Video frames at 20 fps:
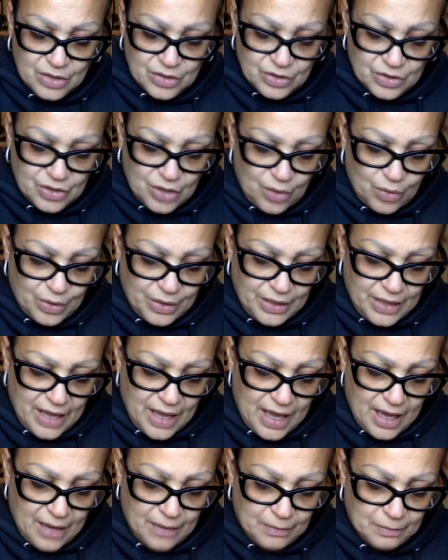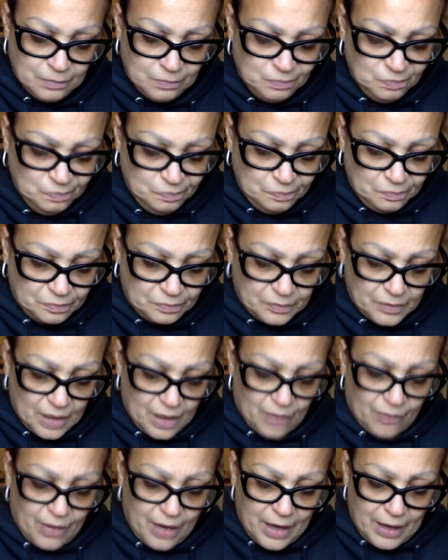zodiac
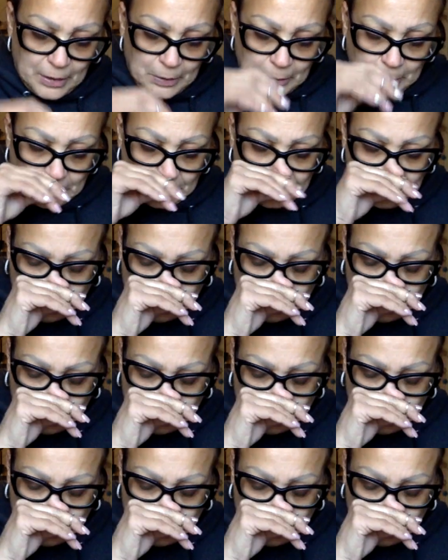all right.